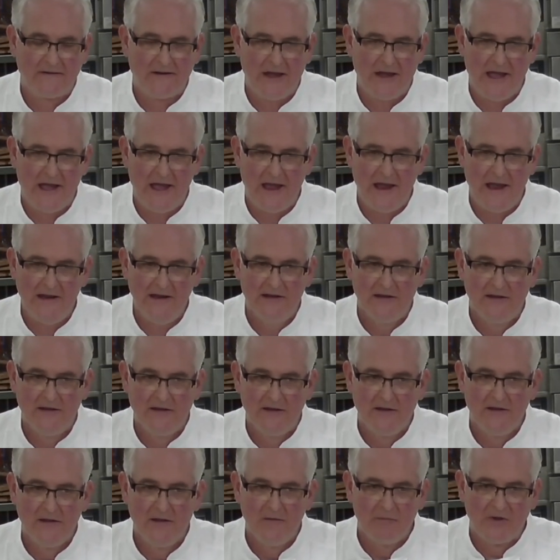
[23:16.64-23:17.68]
okay?
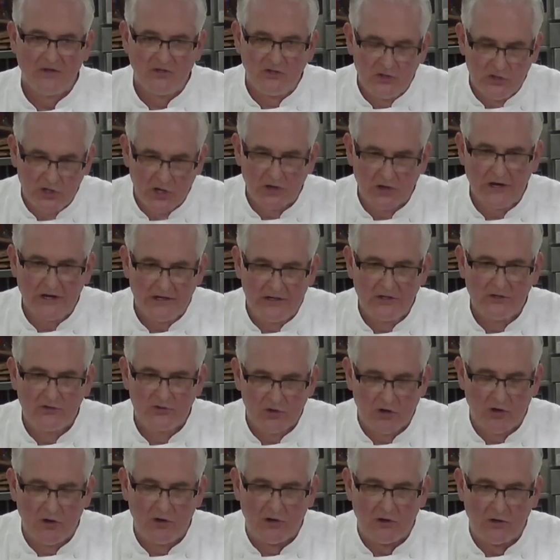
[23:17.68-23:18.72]
But you're in
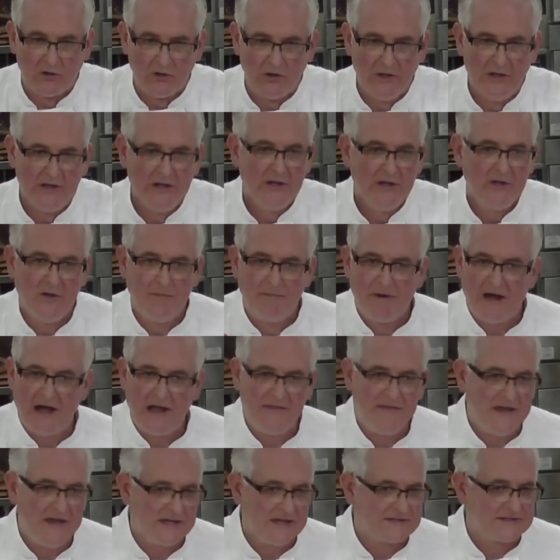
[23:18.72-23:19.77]
control. You
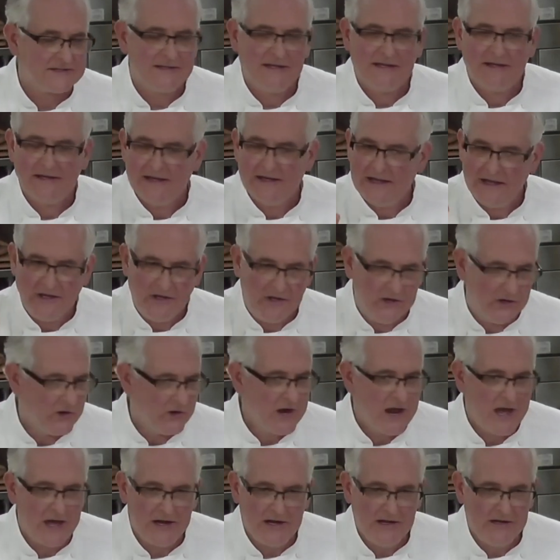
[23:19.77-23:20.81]
buy this,
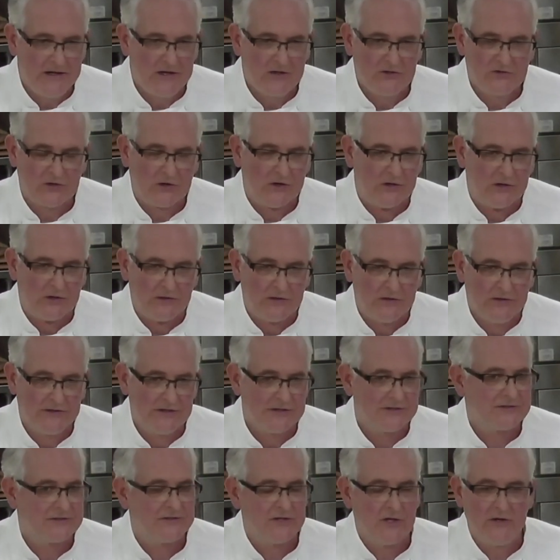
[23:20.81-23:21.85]
you're not in control.
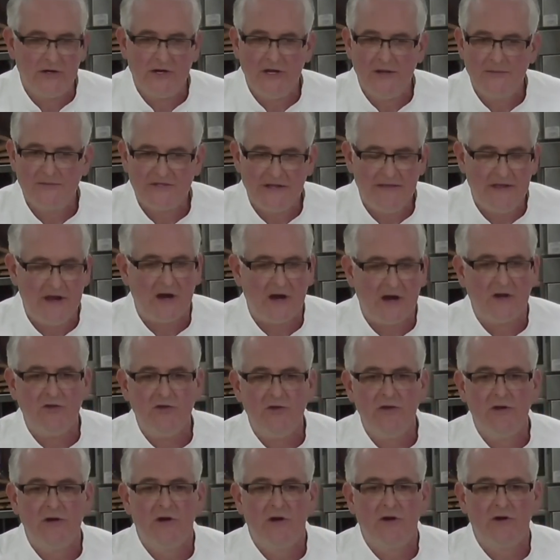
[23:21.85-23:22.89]
The sodium's in there
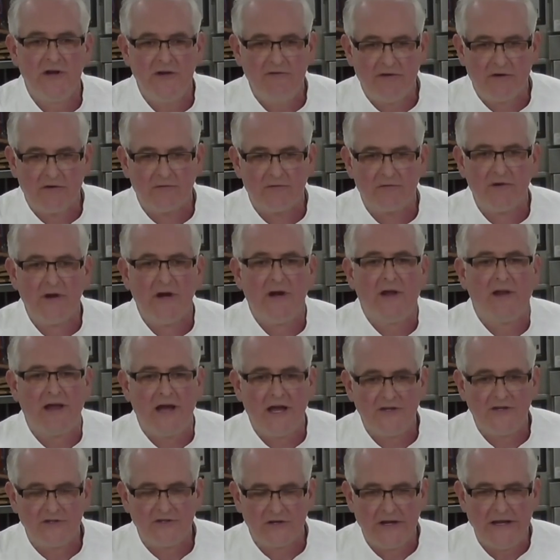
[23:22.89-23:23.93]
and you don't even
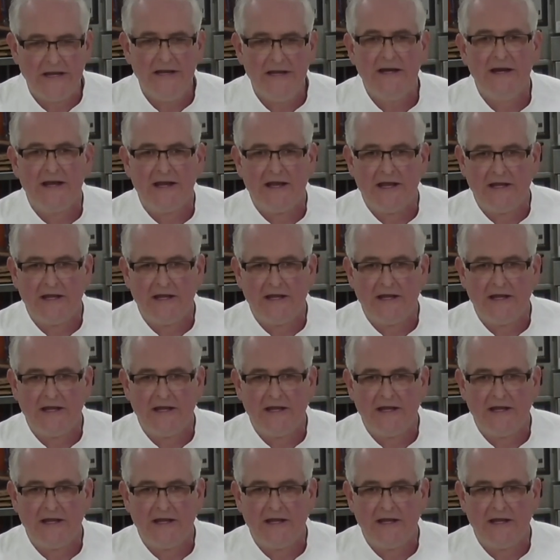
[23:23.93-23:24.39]
realize you're eating